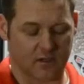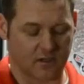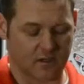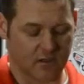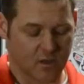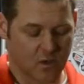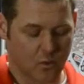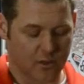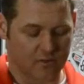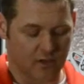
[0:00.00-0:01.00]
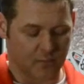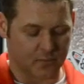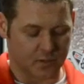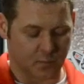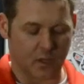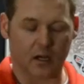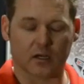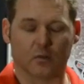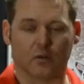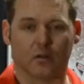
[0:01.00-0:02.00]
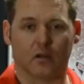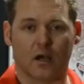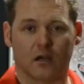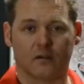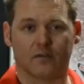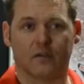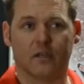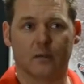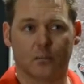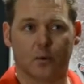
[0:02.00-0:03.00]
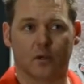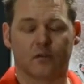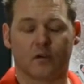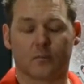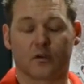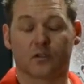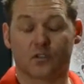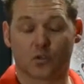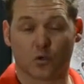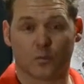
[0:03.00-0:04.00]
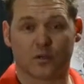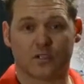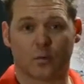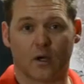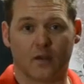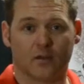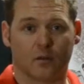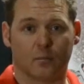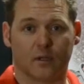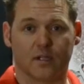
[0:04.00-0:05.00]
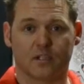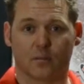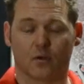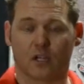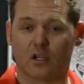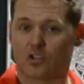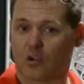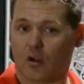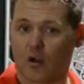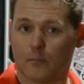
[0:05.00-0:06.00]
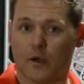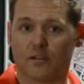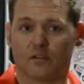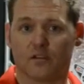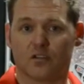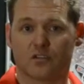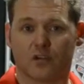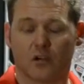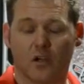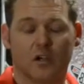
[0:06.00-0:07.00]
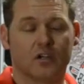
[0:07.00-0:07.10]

Uh, we developed this product with a lot of input from consumers that were having complaints about catching the carbides in the edge of their